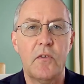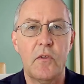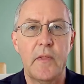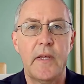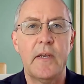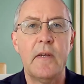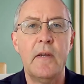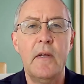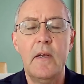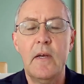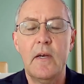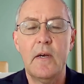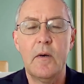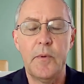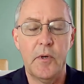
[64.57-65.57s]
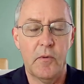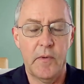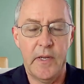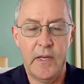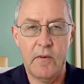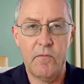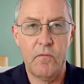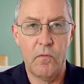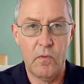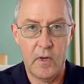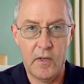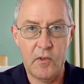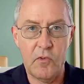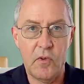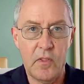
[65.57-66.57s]
so that we don't have
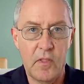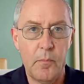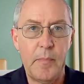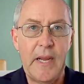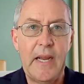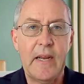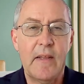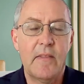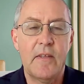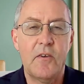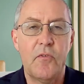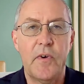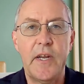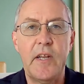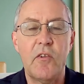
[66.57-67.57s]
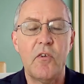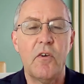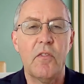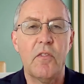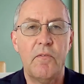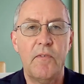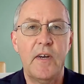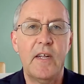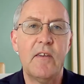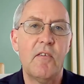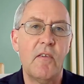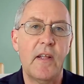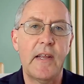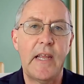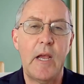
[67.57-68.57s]
runs on the bank that drains all the
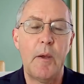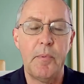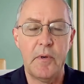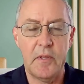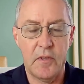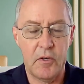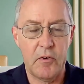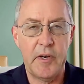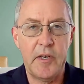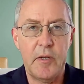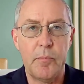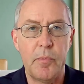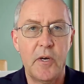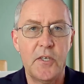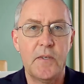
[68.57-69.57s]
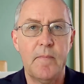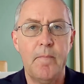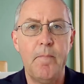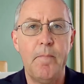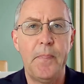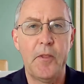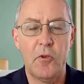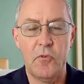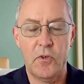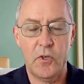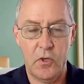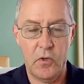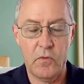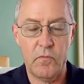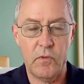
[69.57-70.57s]
funds like happened in the Great Depression. Those are
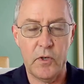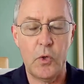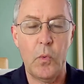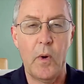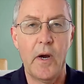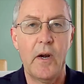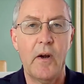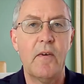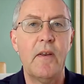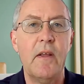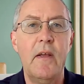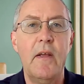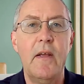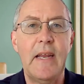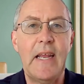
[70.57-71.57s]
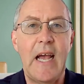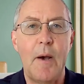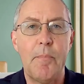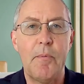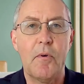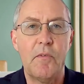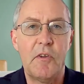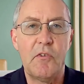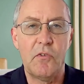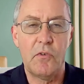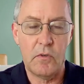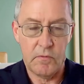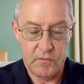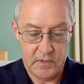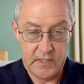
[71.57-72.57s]
called required capital
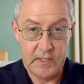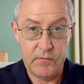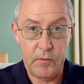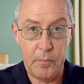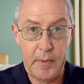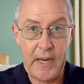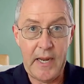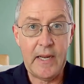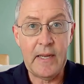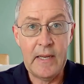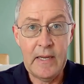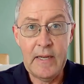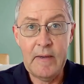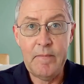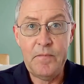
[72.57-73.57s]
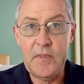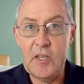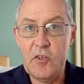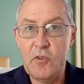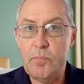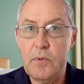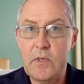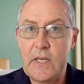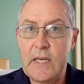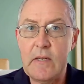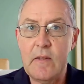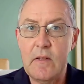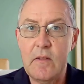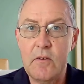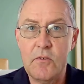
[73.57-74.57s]
reserves. And if a bank is
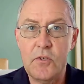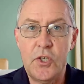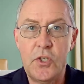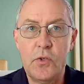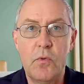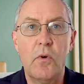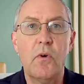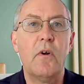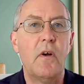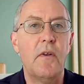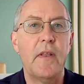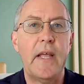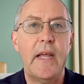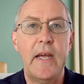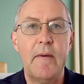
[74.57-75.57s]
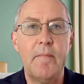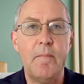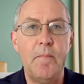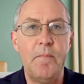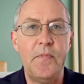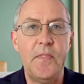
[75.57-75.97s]
particularly a little short on that,